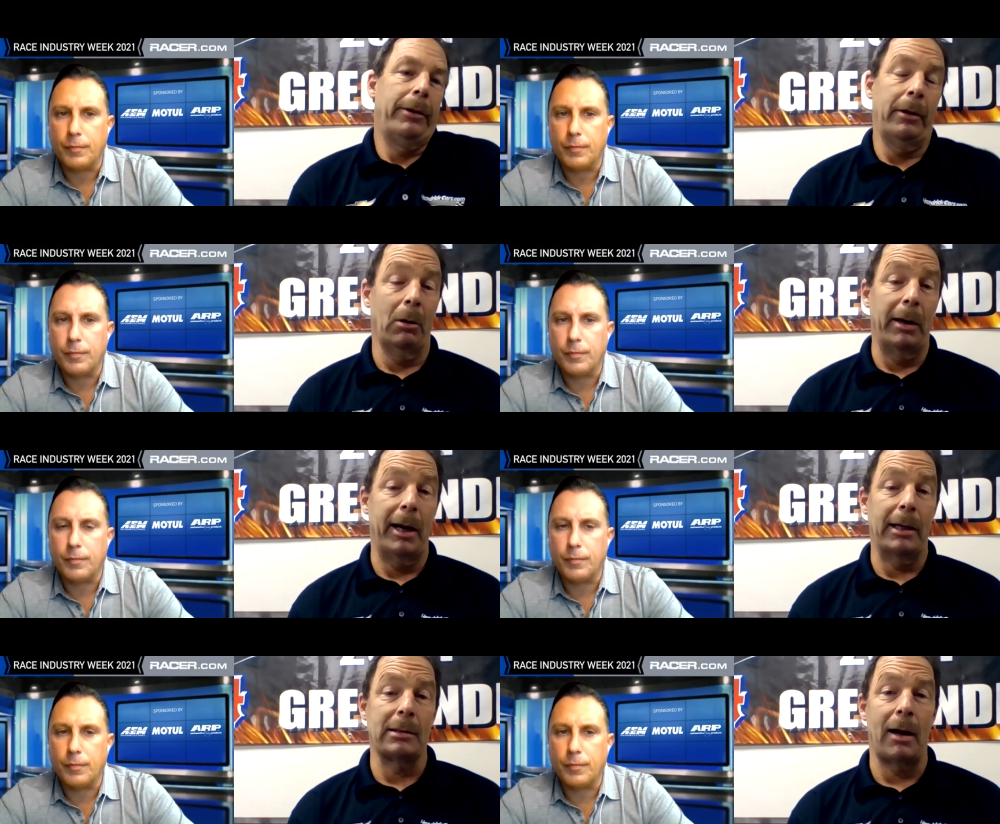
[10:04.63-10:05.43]
Speaker 1: you know
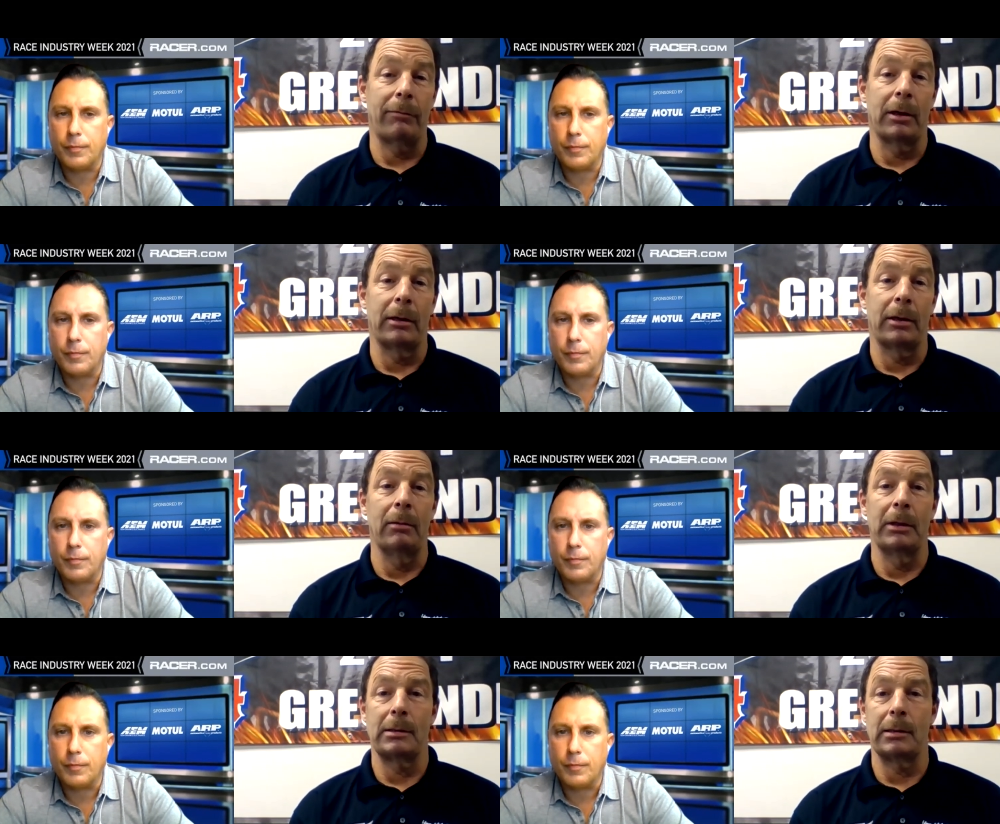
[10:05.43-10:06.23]
my hats off to the
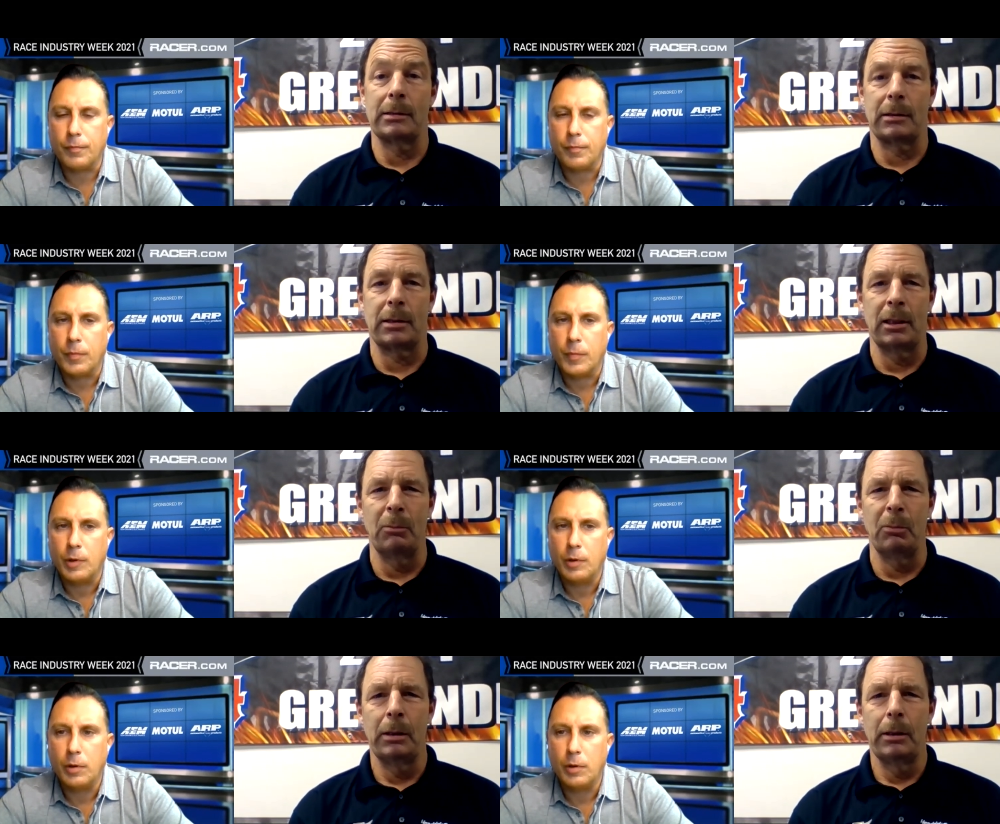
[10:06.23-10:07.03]
team it's it's a
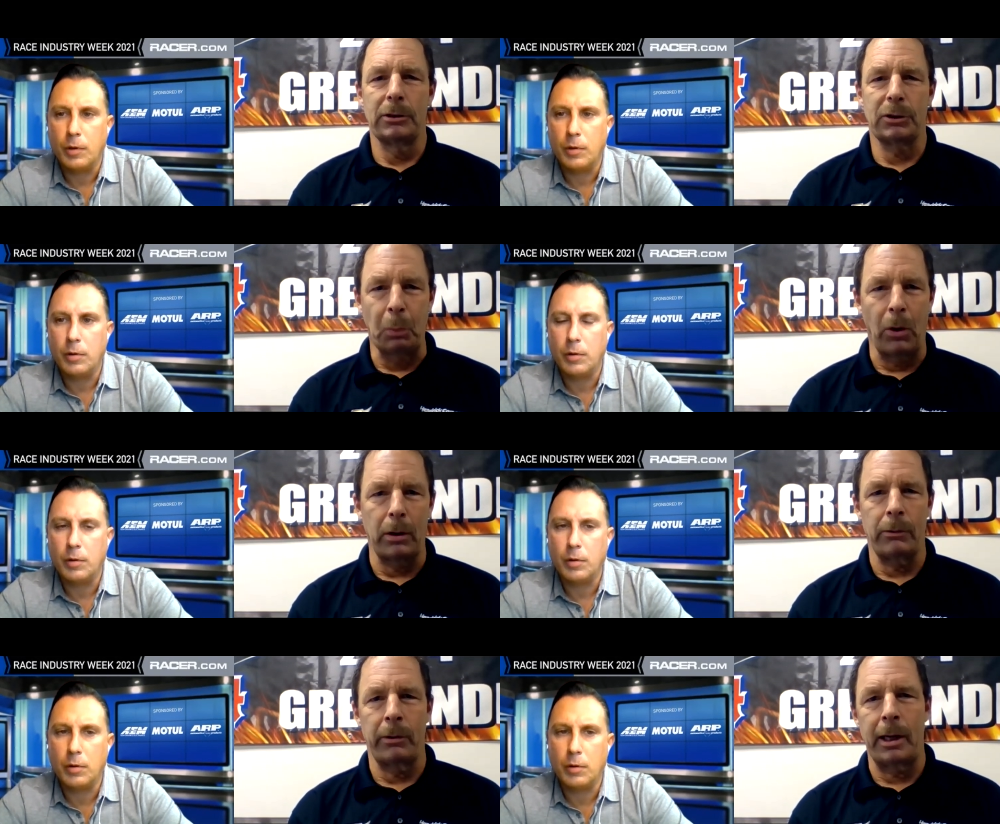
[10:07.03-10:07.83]
team
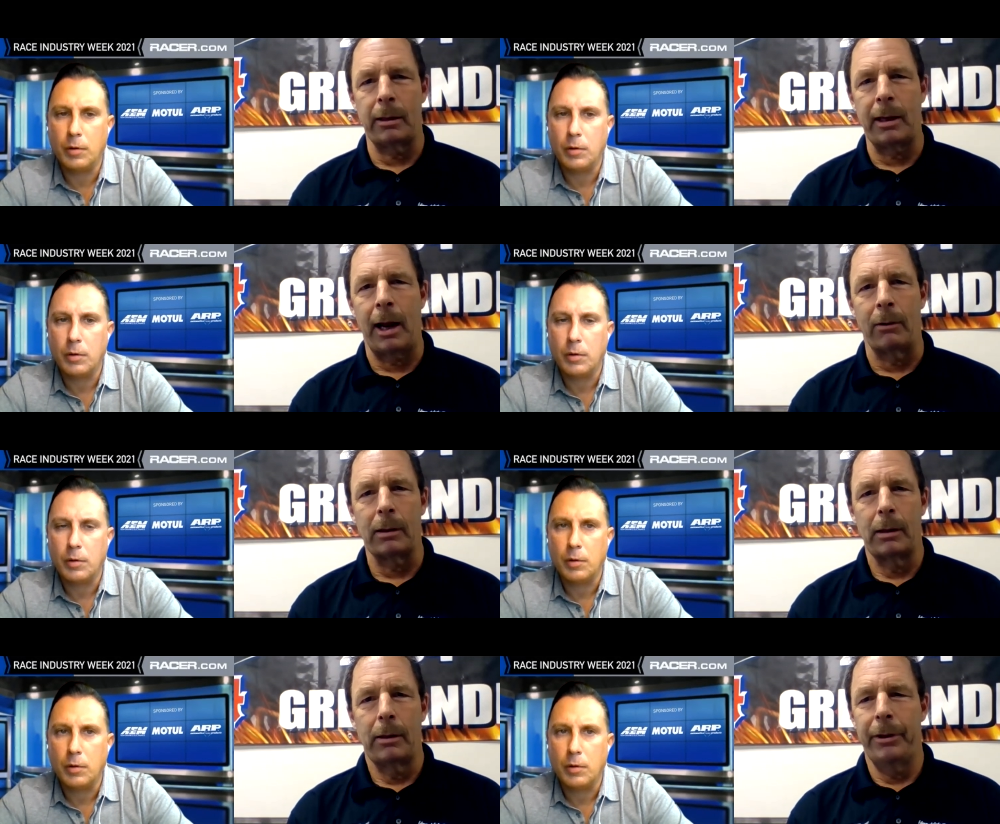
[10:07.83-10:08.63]
sport without a
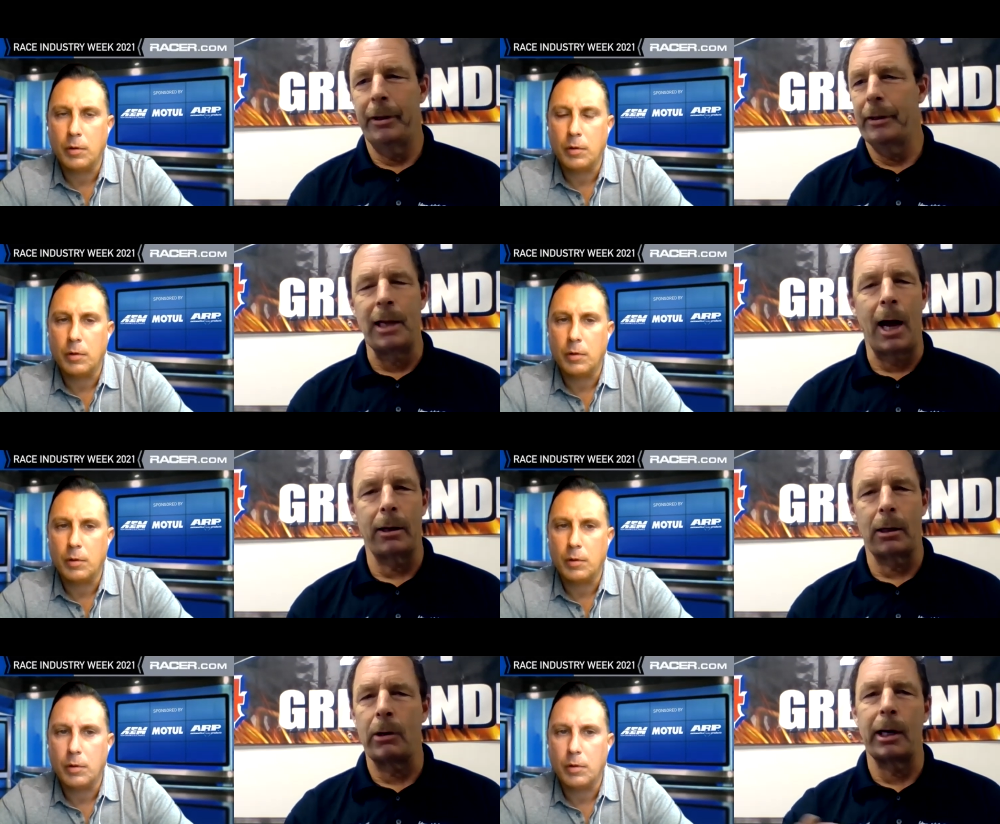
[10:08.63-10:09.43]
doubt and it's
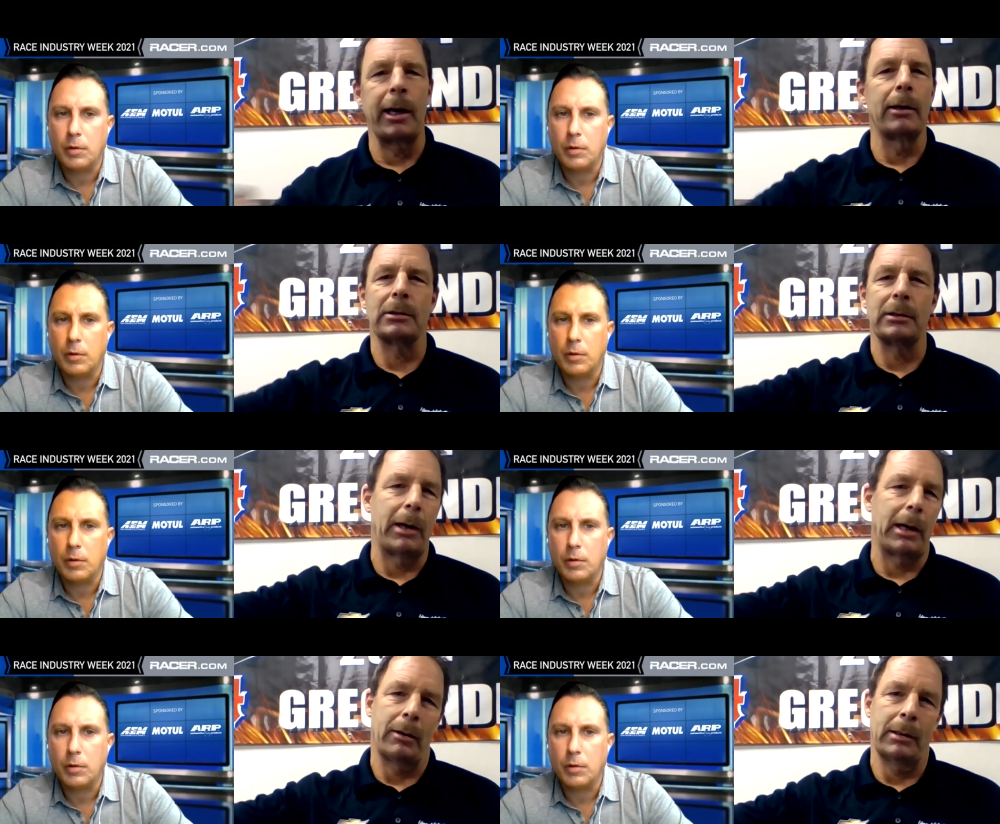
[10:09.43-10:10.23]
not a greg anderson
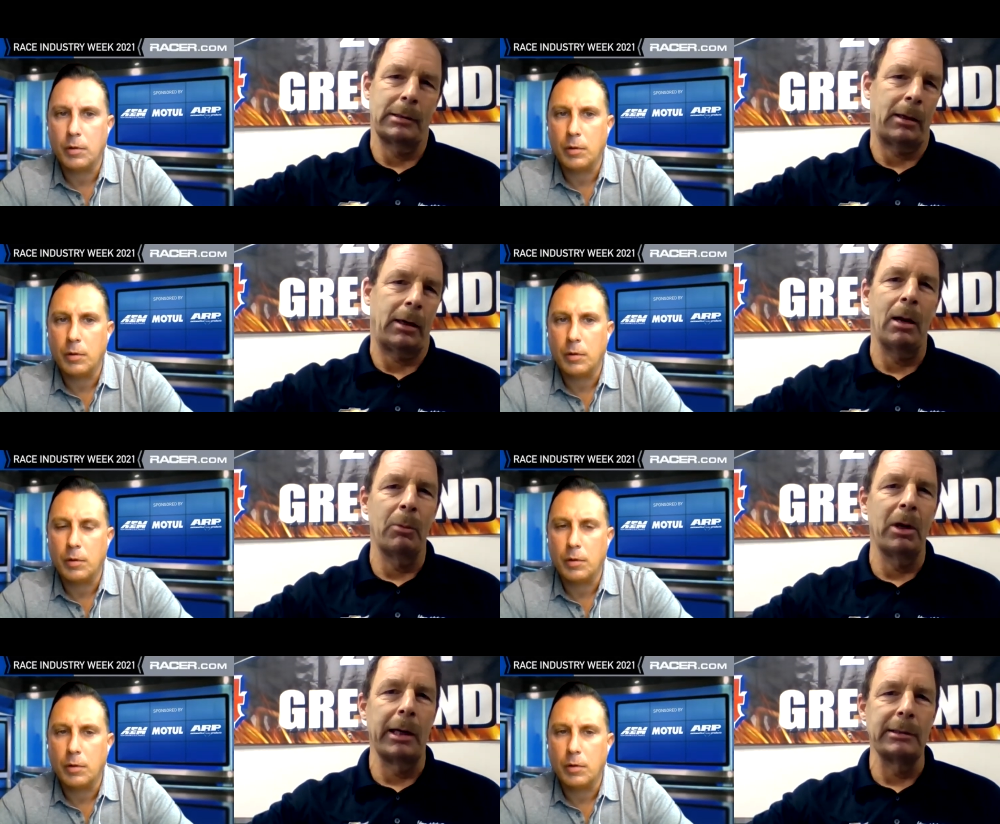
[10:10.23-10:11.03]
record it's a
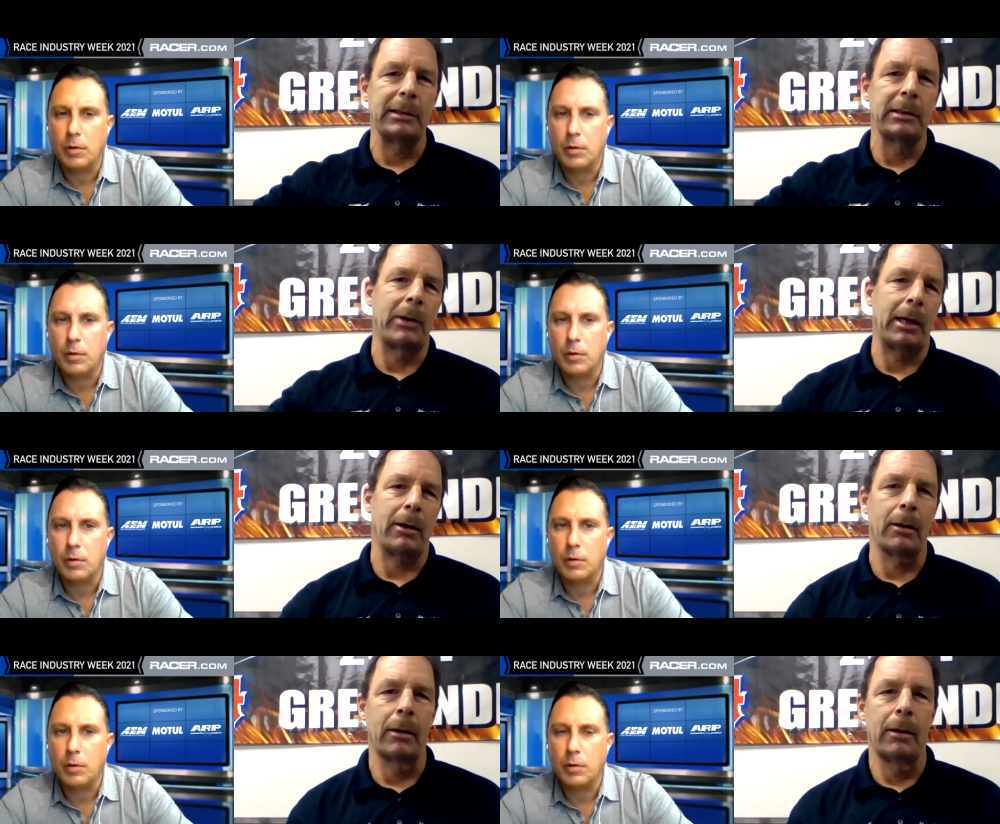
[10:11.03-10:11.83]
kb racing
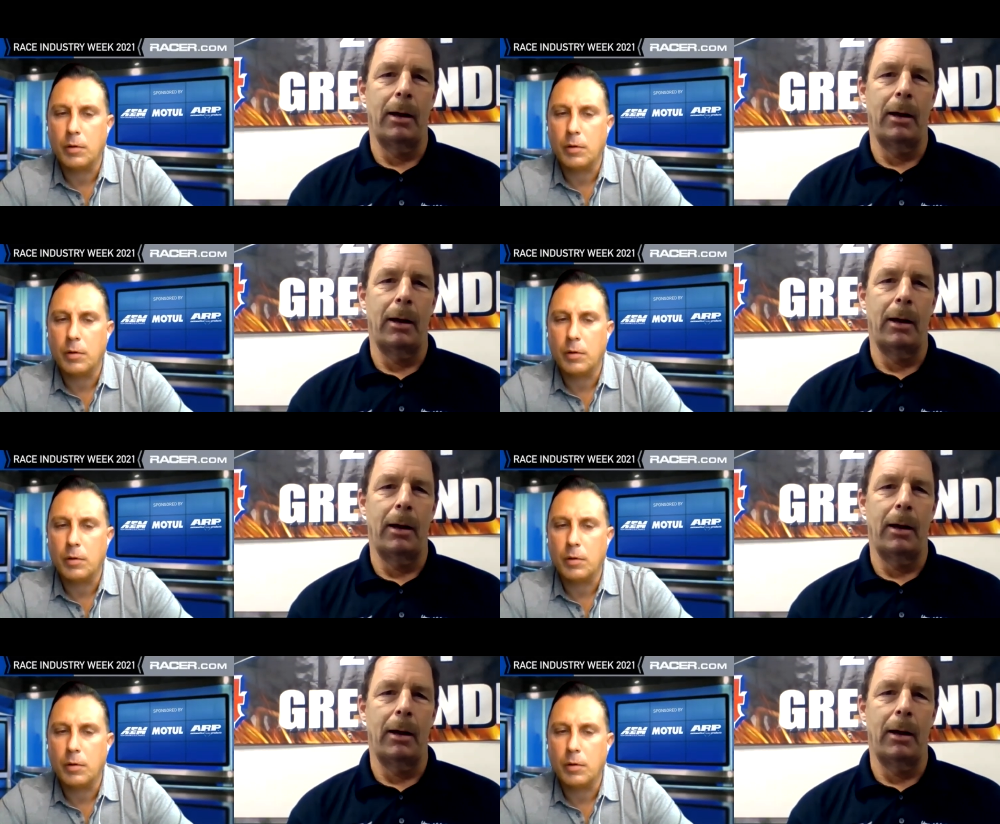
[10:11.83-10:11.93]
record